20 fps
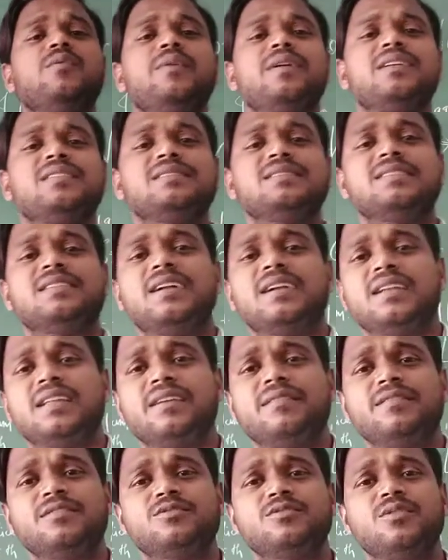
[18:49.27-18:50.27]
we can say that
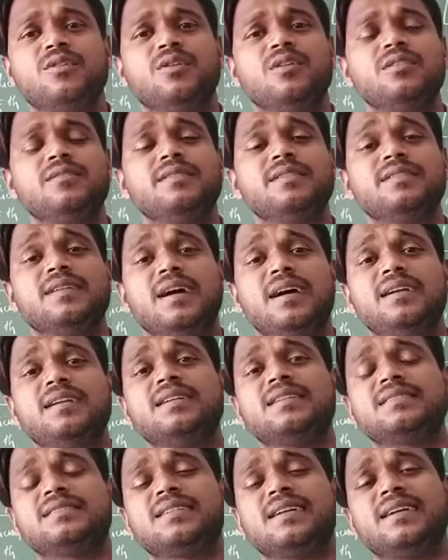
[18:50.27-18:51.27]
we should always
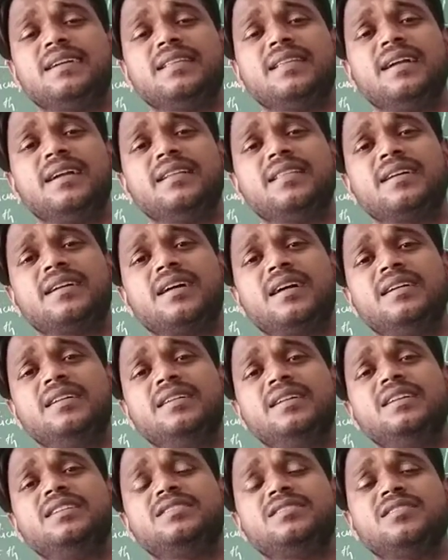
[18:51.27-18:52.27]
understand that the
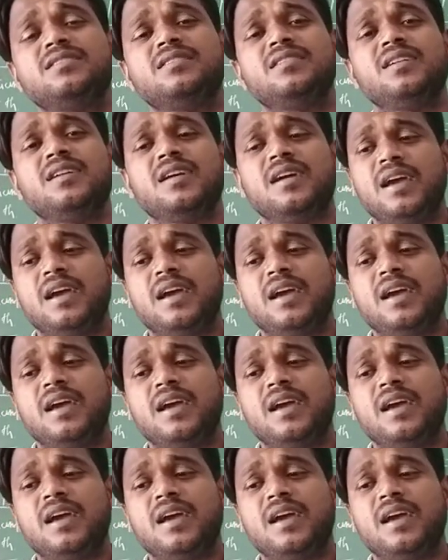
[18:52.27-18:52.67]
condition